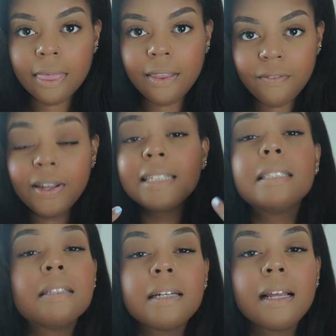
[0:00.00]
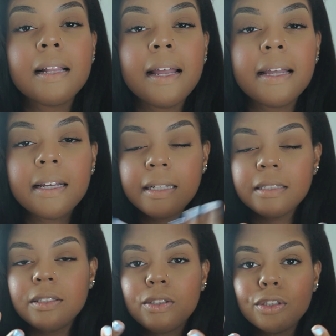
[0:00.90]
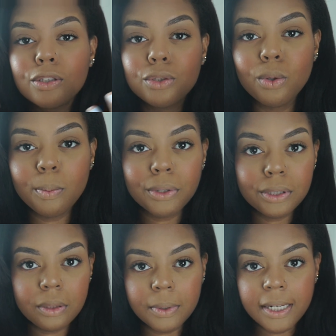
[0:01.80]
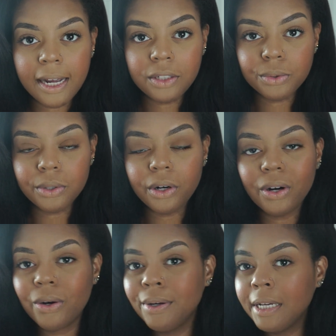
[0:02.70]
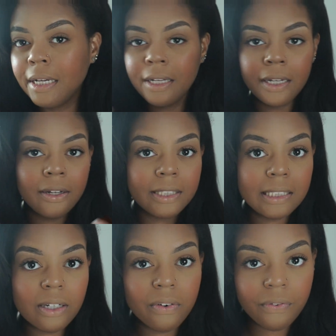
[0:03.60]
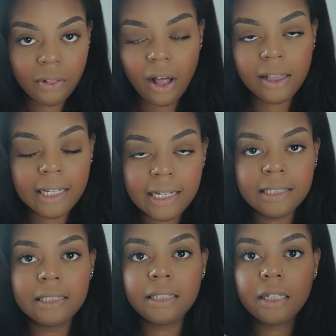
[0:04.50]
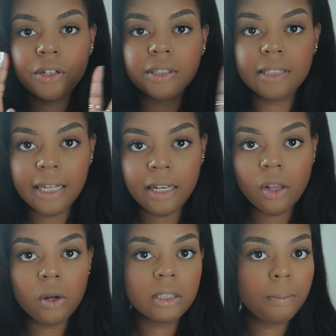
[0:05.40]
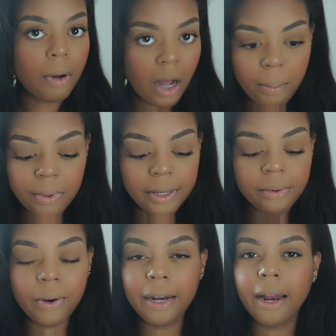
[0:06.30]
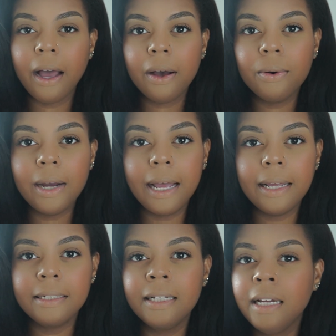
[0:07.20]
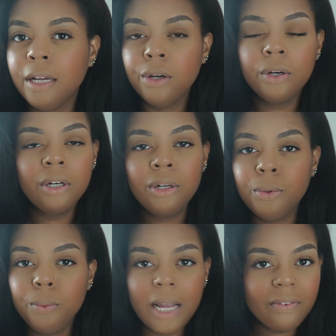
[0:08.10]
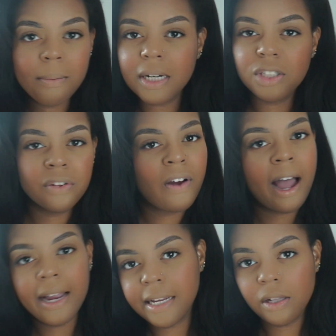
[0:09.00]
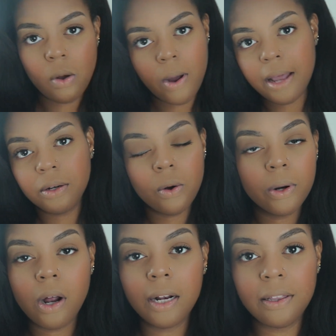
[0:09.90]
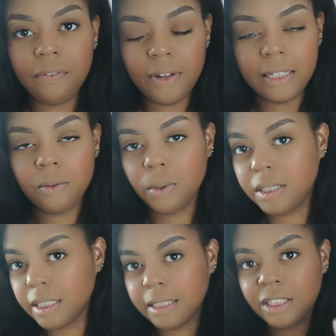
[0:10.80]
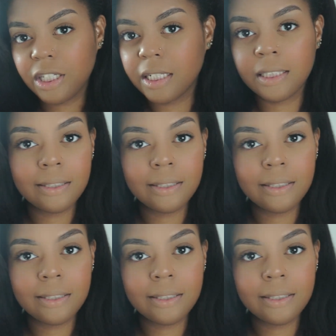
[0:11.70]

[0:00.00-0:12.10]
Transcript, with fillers: the face is looking like. Super, super natural, still flawless. Your skin looks poppin' right now, and we have a mixture of high-end, low-end going on in the face, which is just